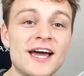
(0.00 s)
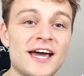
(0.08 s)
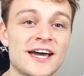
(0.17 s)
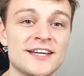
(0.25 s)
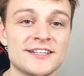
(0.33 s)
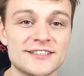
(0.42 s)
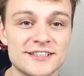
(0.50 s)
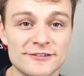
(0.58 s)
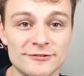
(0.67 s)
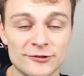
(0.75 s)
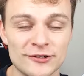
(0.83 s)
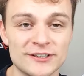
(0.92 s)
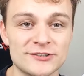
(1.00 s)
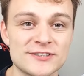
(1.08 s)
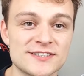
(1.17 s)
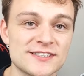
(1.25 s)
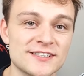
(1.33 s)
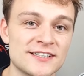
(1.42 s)
And if you're
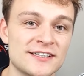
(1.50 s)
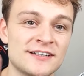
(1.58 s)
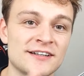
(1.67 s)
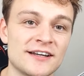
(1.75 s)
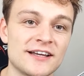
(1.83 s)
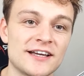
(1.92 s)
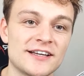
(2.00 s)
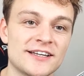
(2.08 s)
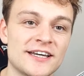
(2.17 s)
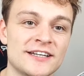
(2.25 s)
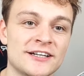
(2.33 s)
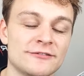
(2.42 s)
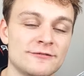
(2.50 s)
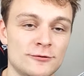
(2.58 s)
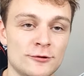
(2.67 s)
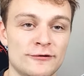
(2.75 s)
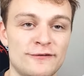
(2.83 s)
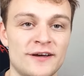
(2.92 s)
interested in getting a
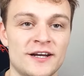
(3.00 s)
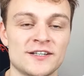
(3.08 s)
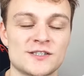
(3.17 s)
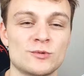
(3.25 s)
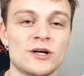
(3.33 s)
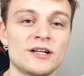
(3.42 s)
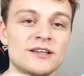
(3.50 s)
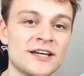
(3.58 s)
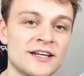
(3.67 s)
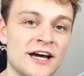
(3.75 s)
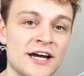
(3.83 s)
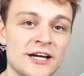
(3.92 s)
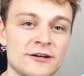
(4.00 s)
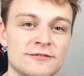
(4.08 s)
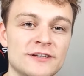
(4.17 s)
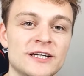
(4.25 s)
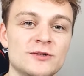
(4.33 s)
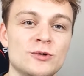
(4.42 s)
floor fan as well, then I have
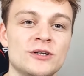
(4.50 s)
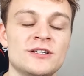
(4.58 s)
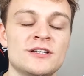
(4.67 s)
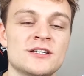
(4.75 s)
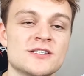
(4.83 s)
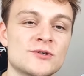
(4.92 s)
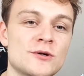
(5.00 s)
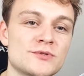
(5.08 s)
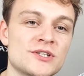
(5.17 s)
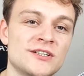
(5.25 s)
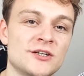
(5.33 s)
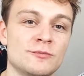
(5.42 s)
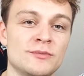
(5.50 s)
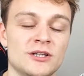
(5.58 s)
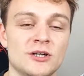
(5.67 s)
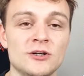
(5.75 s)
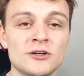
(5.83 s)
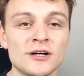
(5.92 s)
linked one in the description down
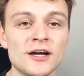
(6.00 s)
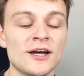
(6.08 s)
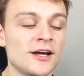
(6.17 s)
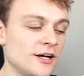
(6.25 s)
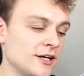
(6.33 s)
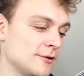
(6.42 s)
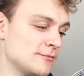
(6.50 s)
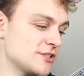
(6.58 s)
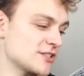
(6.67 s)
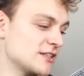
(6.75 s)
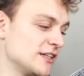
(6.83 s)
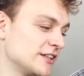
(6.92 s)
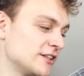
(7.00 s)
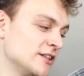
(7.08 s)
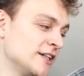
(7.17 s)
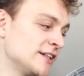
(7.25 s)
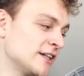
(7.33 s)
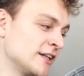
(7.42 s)
below. Just click the
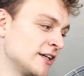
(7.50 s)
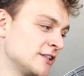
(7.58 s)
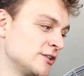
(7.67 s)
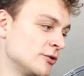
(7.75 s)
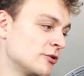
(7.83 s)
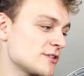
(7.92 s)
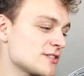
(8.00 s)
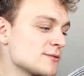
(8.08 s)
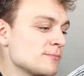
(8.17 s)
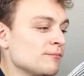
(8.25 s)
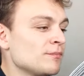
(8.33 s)
link and get yours.